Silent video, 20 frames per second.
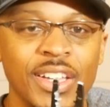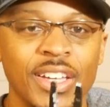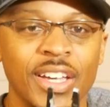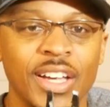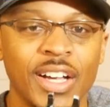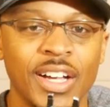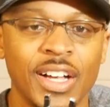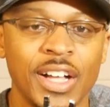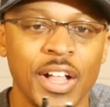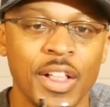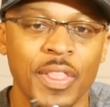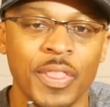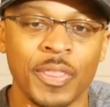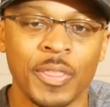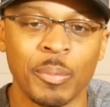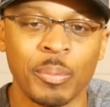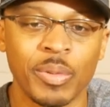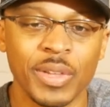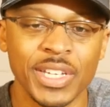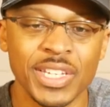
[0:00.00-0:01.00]

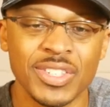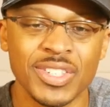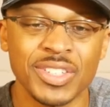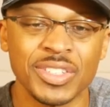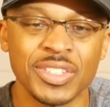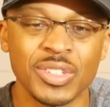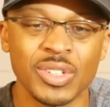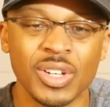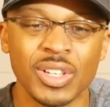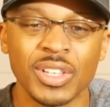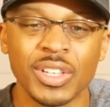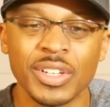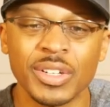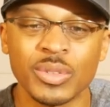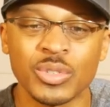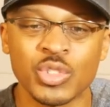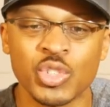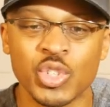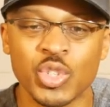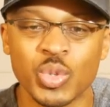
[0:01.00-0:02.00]
The blades on here are a little
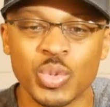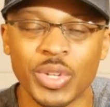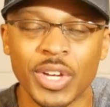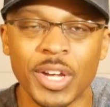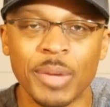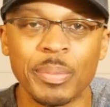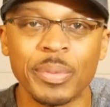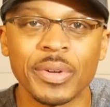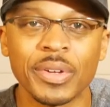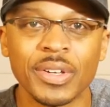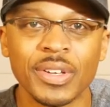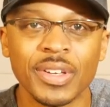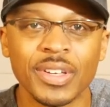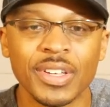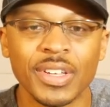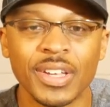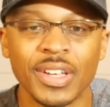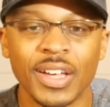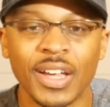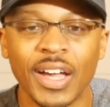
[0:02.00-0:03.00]
chewed up.
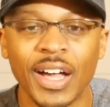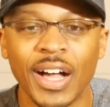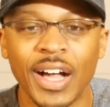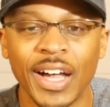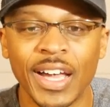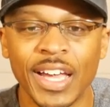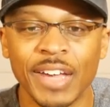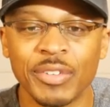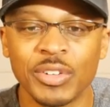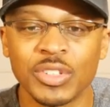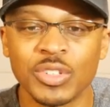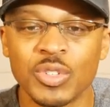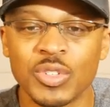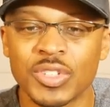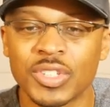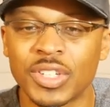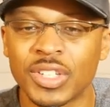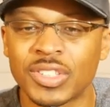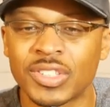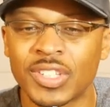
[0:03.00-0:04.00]
I haven't used
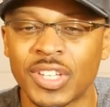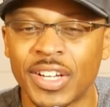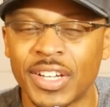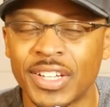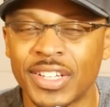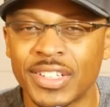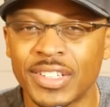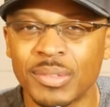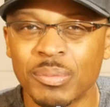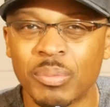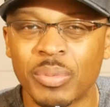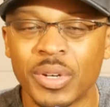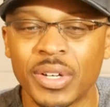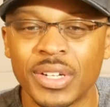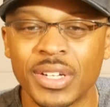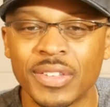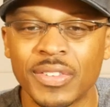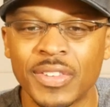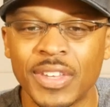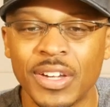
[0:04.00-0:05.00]
it a ton,
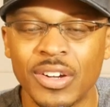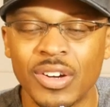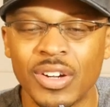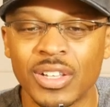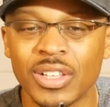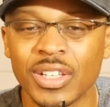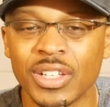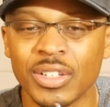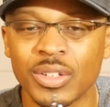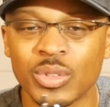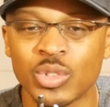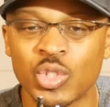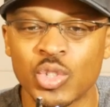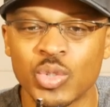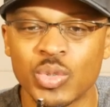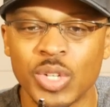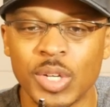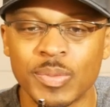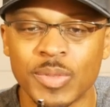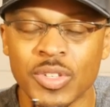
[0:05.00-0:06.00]
but they are a little
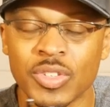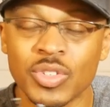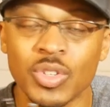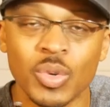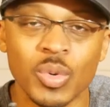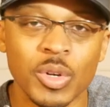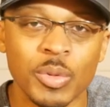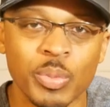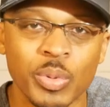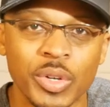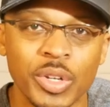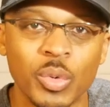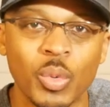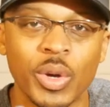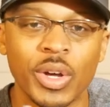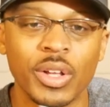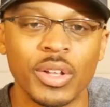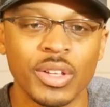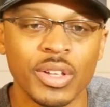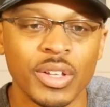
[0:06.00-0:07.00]
chewed up. They still work pretty
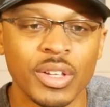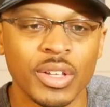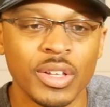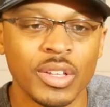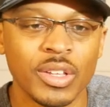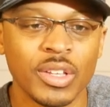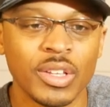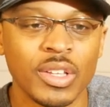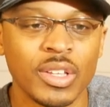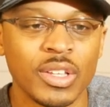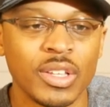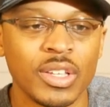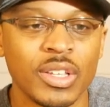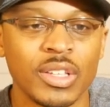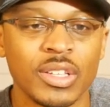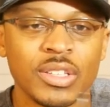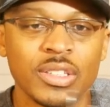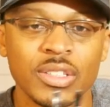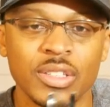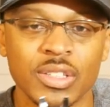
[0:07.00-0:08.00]
well.
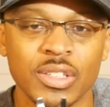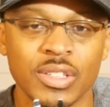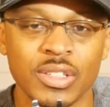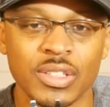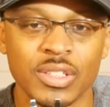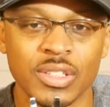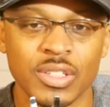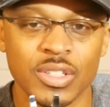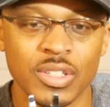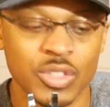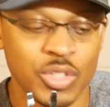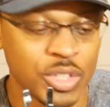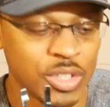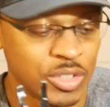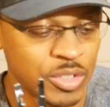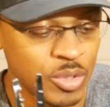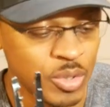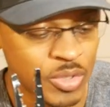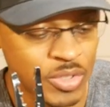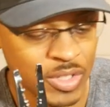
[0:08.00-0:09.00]
You can
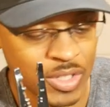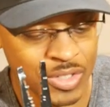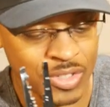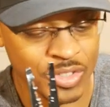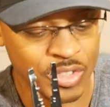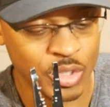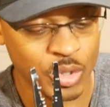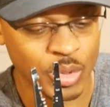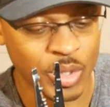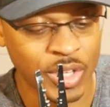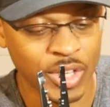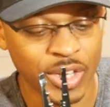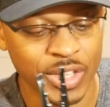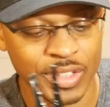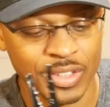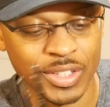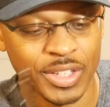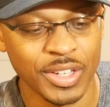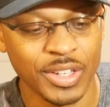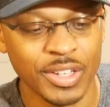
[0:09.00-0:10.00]
use this to cut